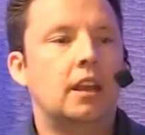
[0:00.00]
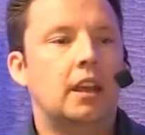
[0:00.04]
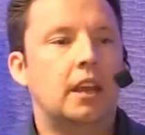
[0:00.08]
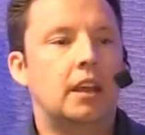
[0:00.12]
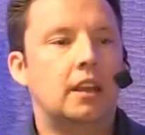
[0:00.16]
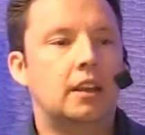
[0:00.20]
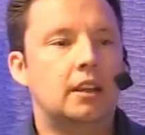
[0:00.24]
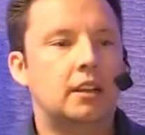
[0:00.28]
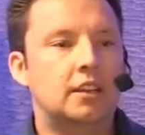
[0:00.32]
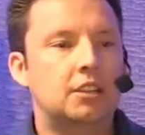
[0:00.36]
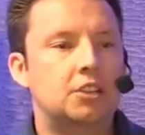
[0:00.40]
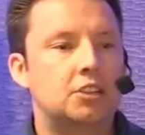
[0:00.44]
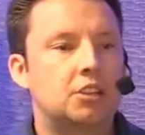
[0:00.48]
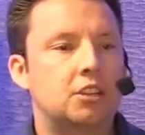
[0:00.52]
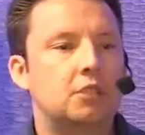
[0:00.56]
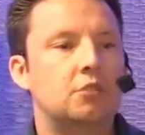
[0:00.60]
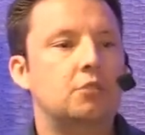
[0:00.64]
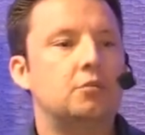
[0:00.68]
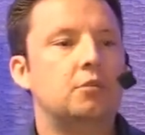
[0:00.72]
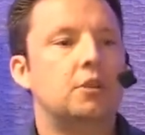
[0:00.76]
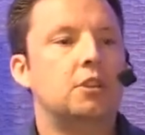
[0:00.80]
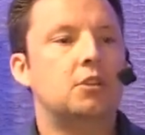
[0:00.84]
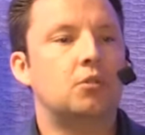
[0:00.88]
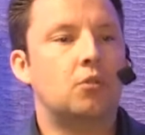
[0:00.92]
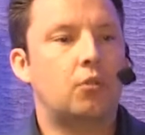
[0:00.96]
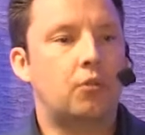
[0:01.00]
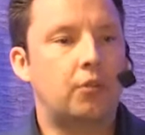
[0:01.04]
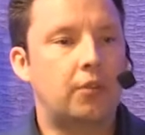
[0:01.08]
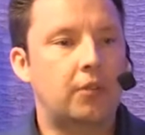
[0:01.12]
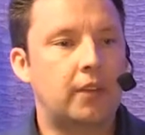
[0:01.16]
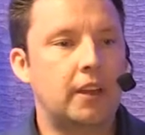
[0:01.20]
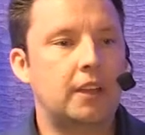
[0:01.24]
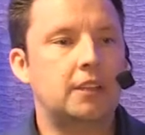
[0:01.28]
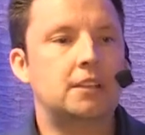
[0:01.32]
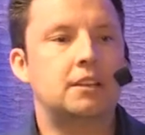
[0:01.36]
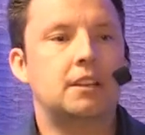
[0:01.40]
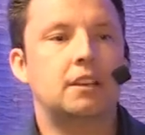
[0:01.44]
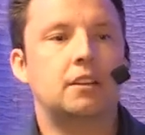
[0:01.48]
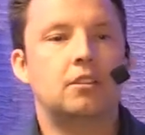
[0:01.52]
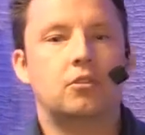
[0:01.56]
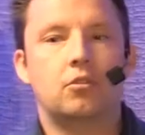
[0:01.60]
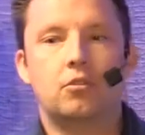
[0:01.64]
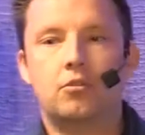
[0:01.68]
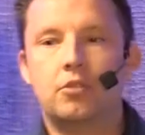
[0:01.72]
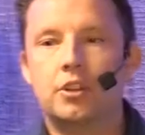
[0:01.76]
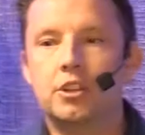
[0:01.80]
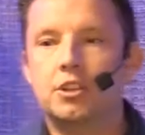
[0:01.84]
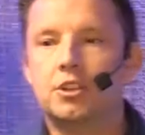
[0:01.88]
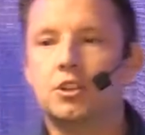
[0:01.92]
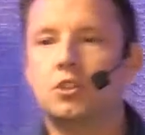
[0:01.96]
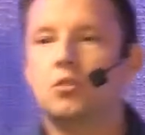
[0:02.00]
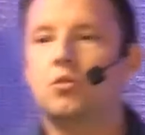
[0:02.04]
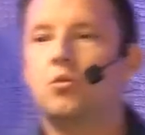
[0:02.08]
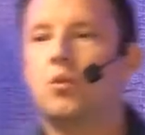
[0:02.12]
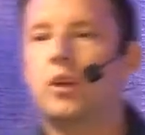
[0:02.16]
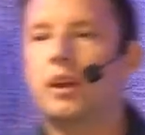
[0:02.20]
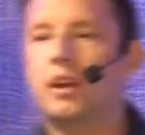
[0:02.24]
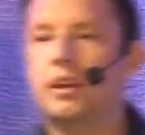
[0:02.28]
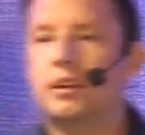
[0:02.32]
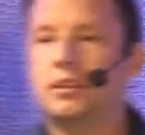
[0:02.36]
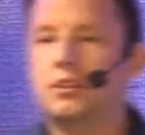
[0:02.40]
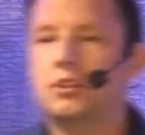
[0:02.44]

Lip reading: in a legitimate, authentic, original way.